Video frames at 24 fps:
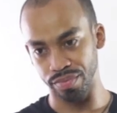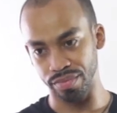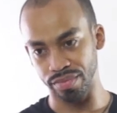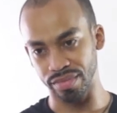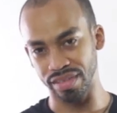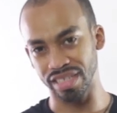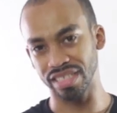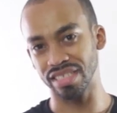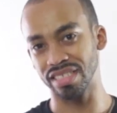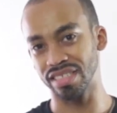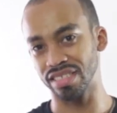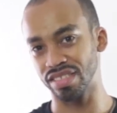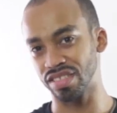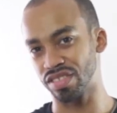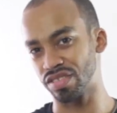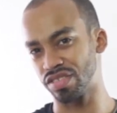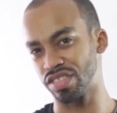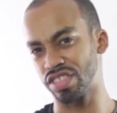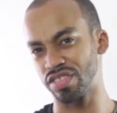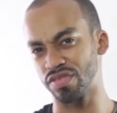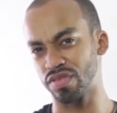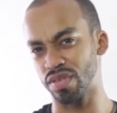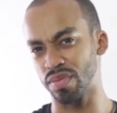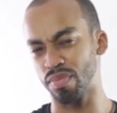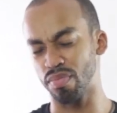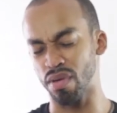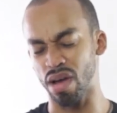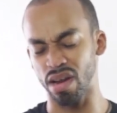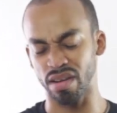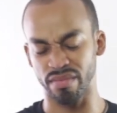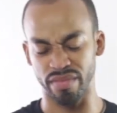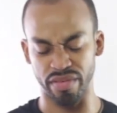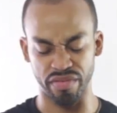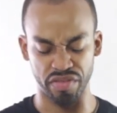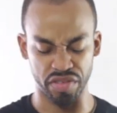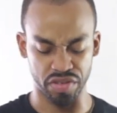this is just for the
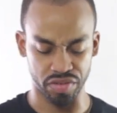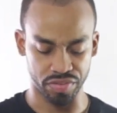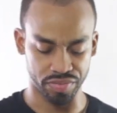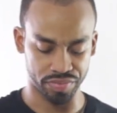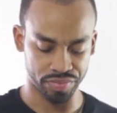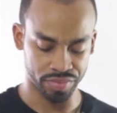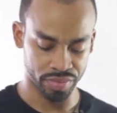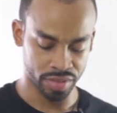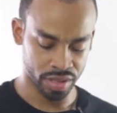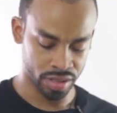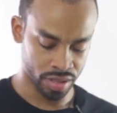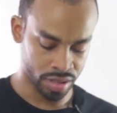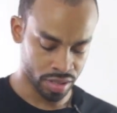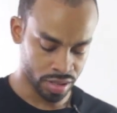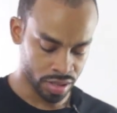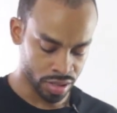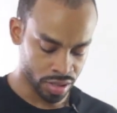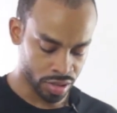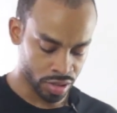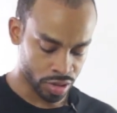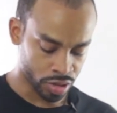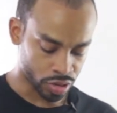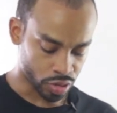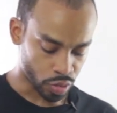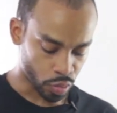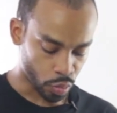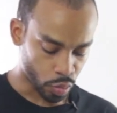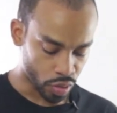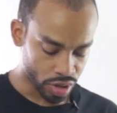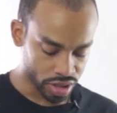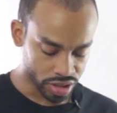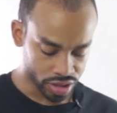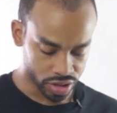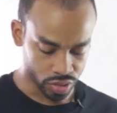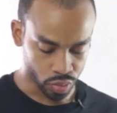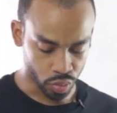product review. So
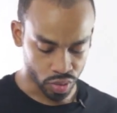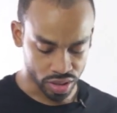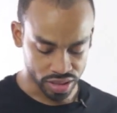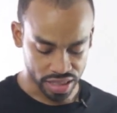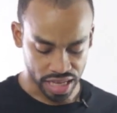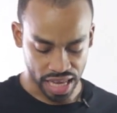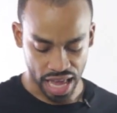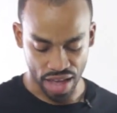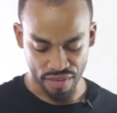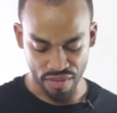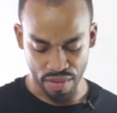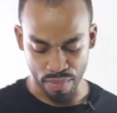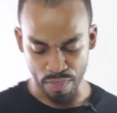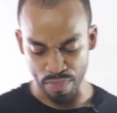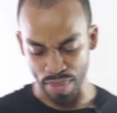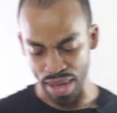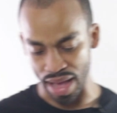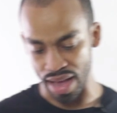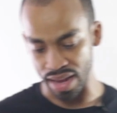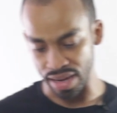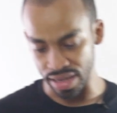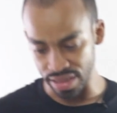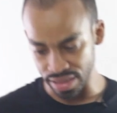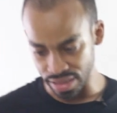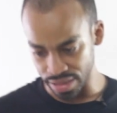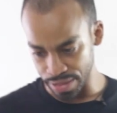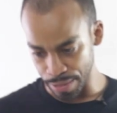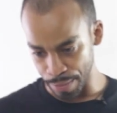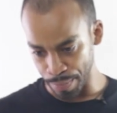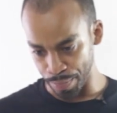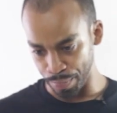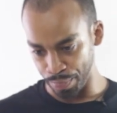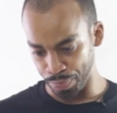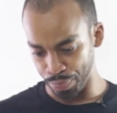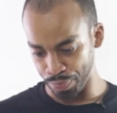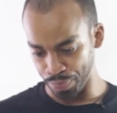once I have it balanced,
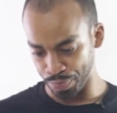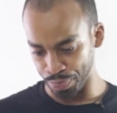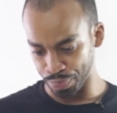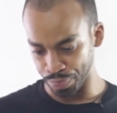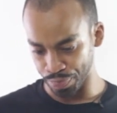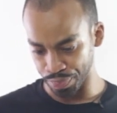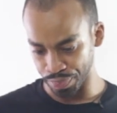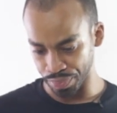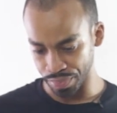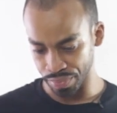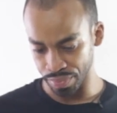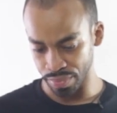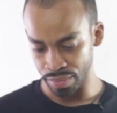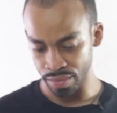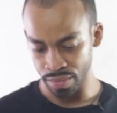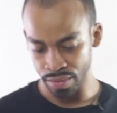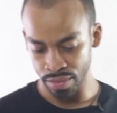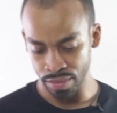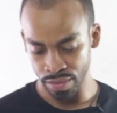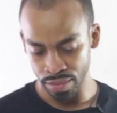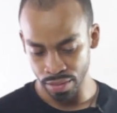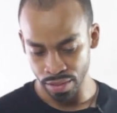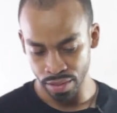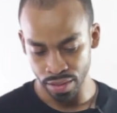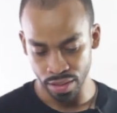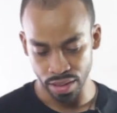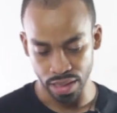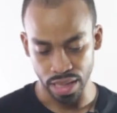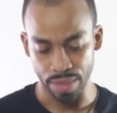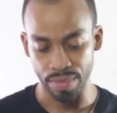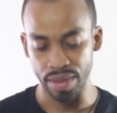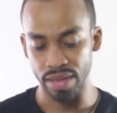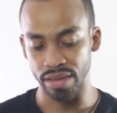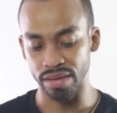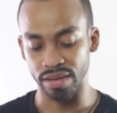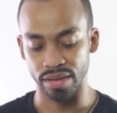
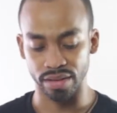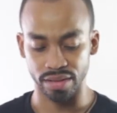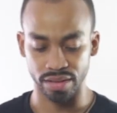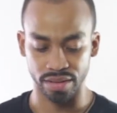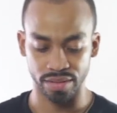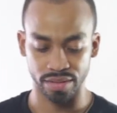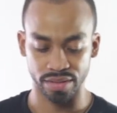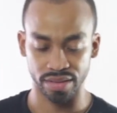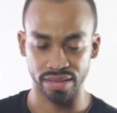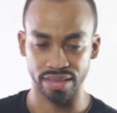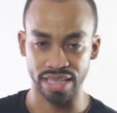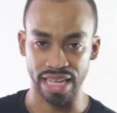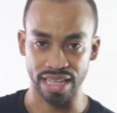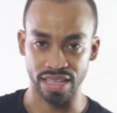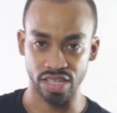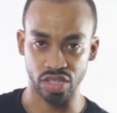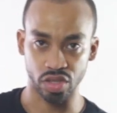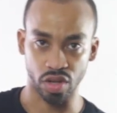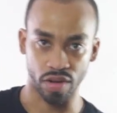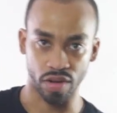let me take this